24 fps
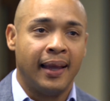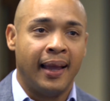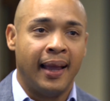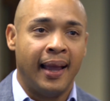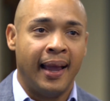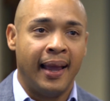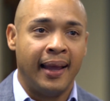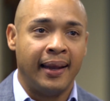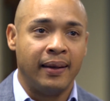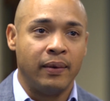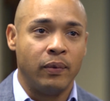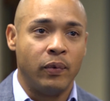
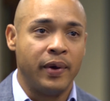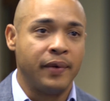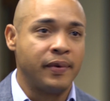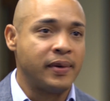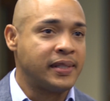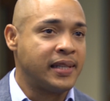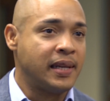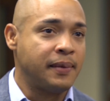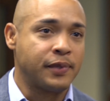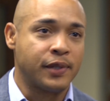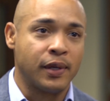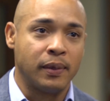And we
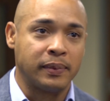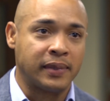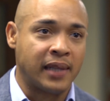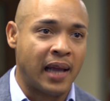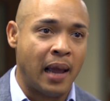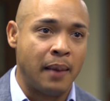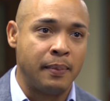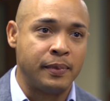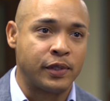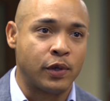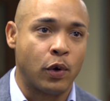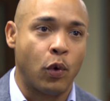received
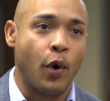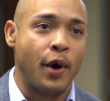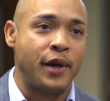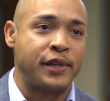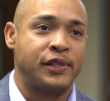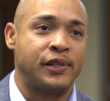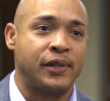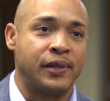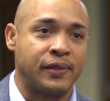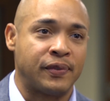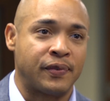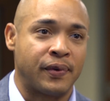sometimes
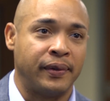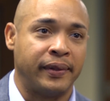questions